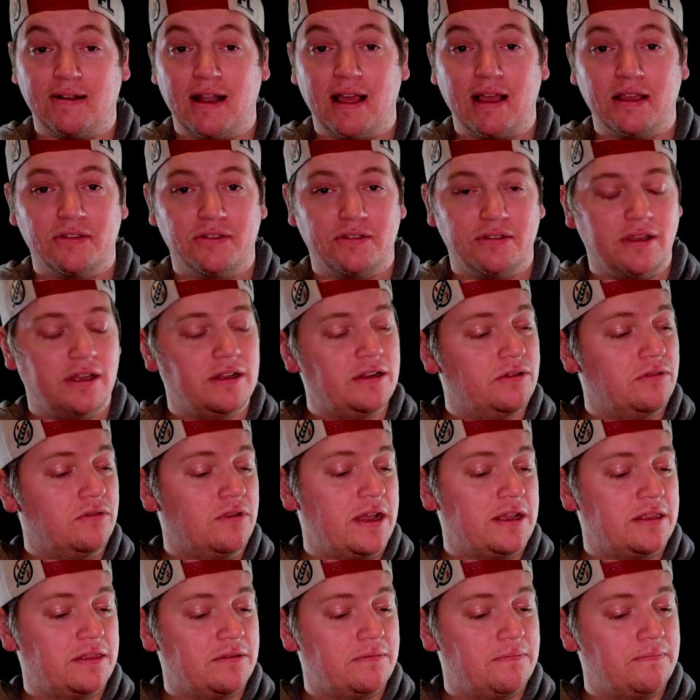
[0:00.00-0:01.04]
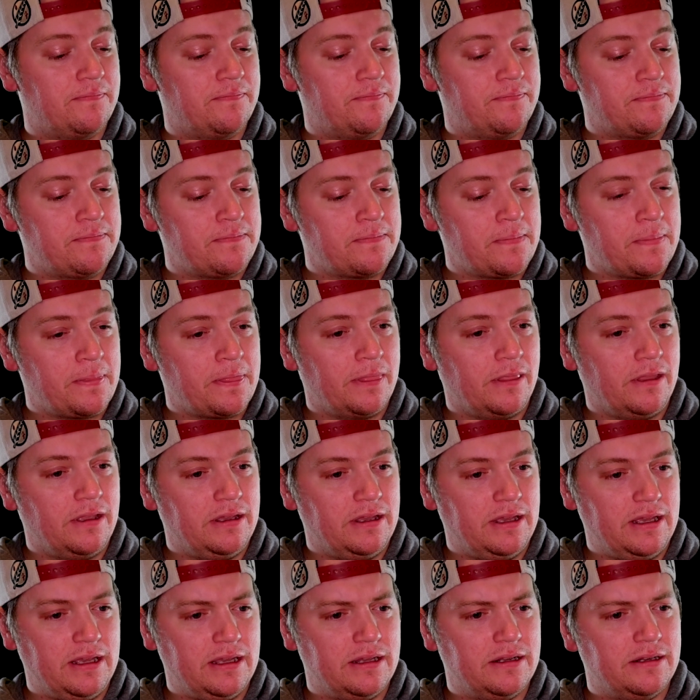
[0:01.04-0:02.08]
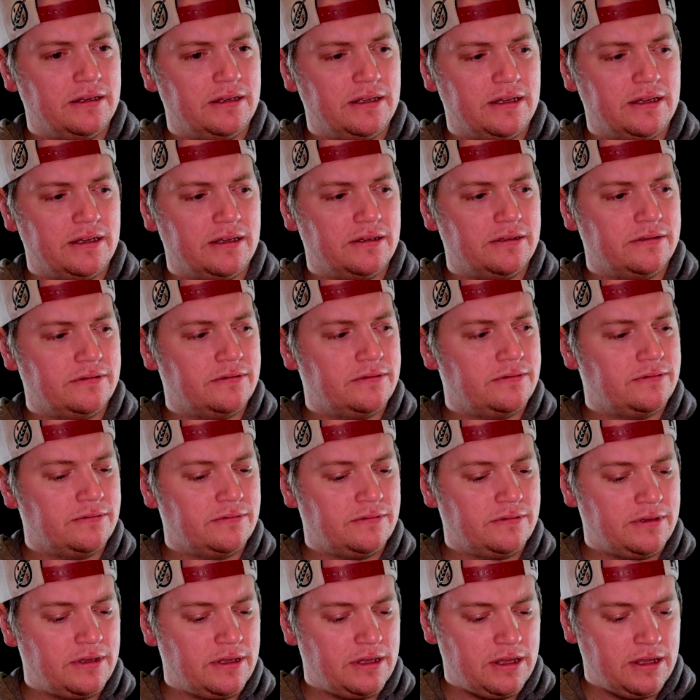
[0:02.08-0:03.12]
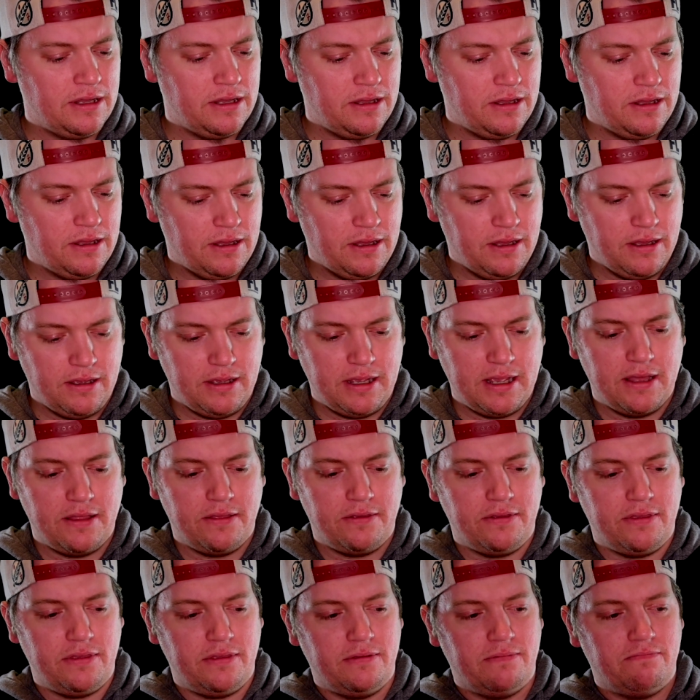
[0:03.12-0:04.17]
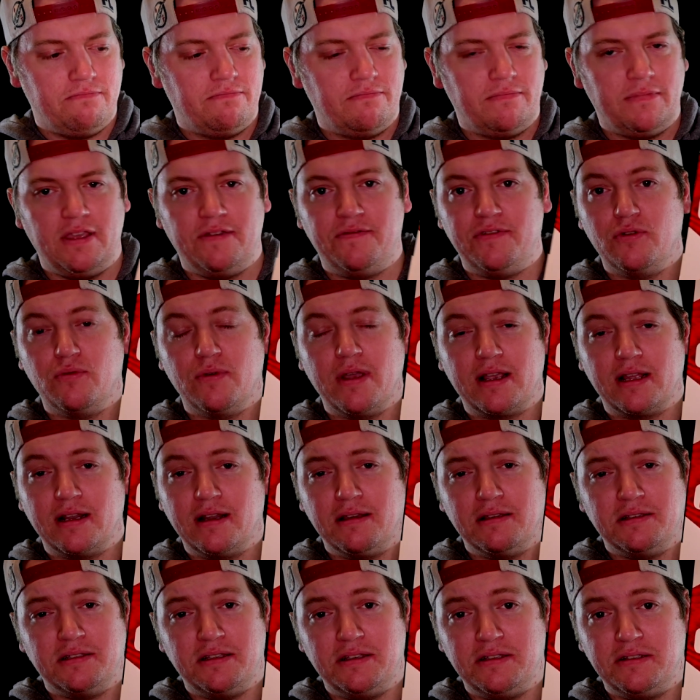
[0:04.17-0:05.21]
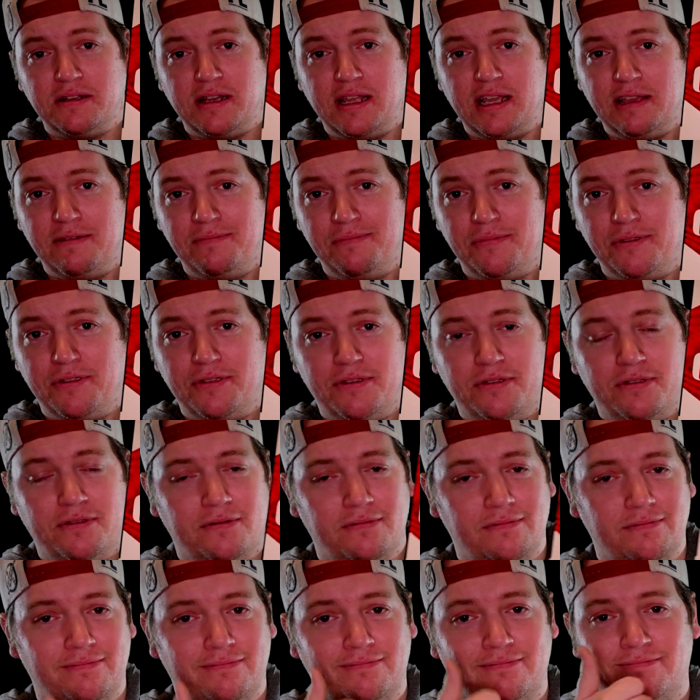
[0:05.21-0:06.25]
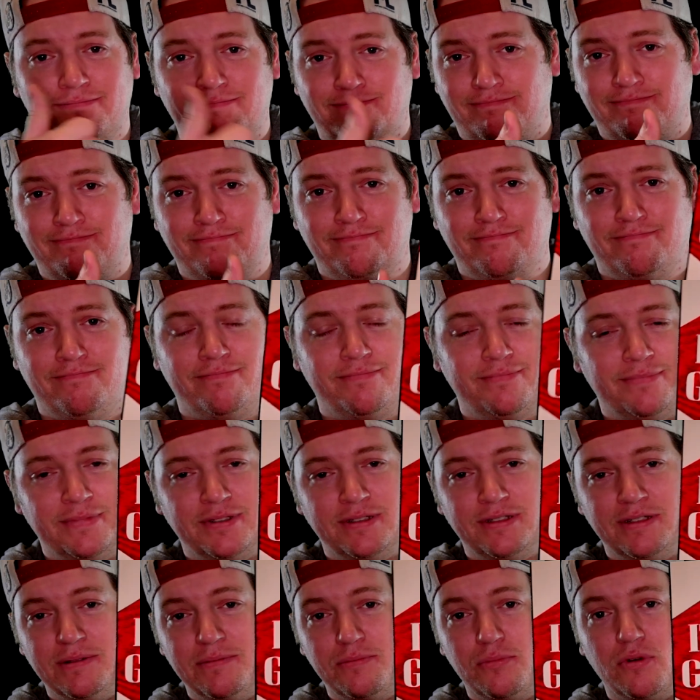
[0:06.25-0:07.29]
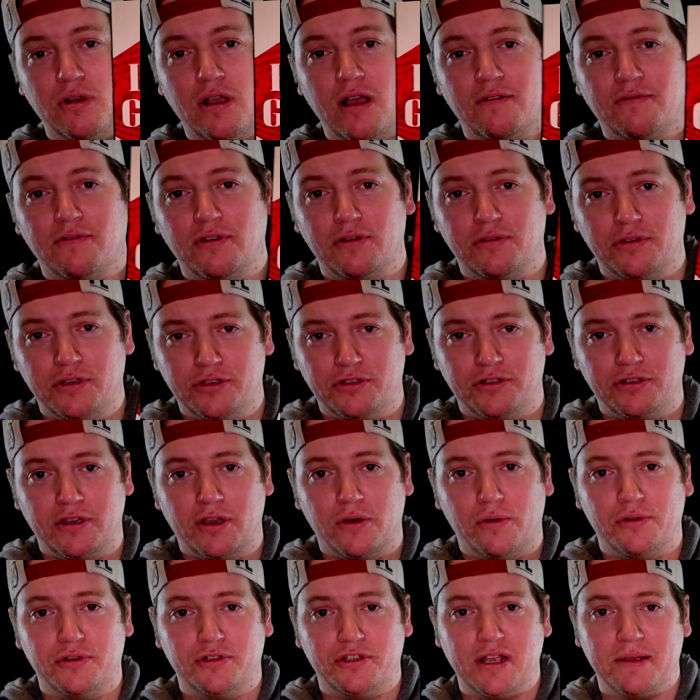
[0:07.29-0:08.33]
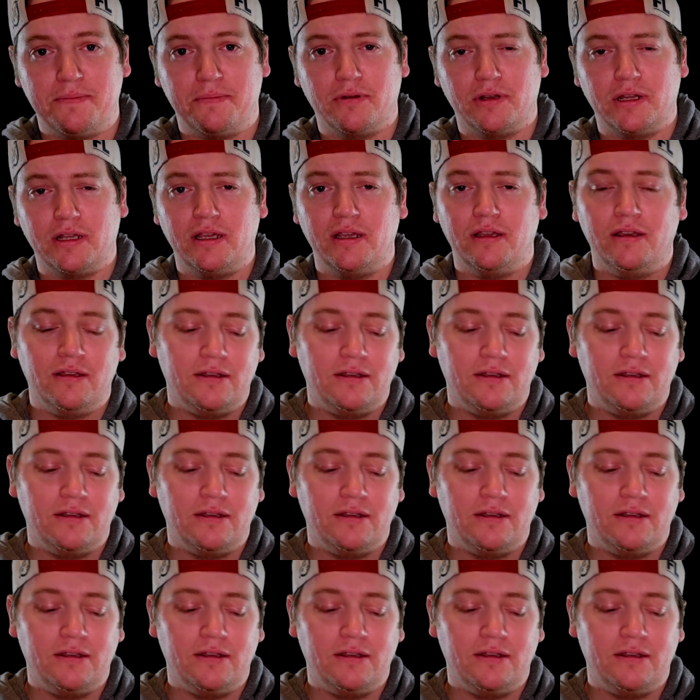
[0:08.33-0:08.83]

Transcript: nice. I do like them. And yeah, if you recognize these names, bravo, you should go on Jeopardy.